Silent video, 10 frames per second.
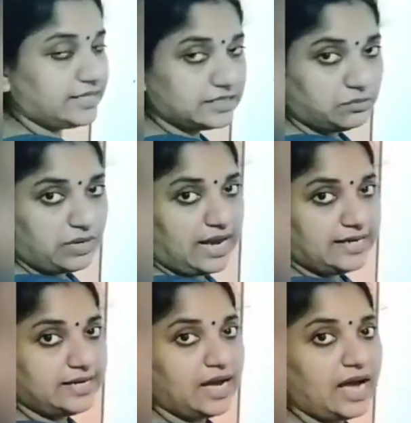atom
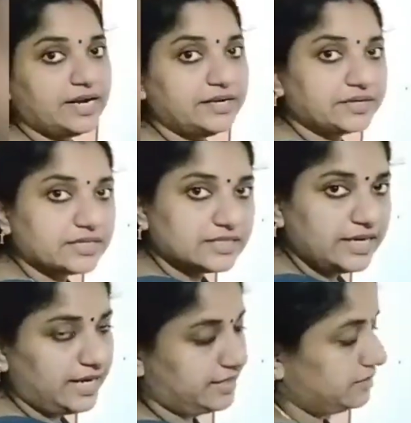and
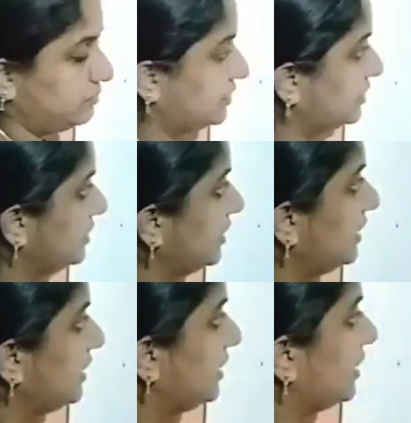hydrogen atoms.
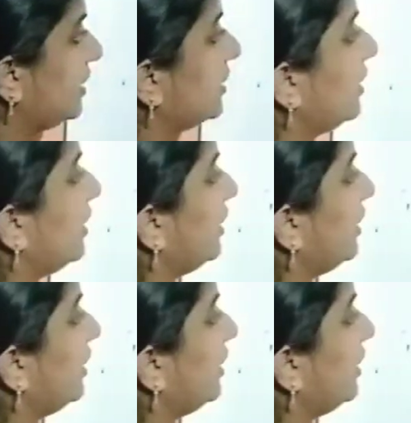Here,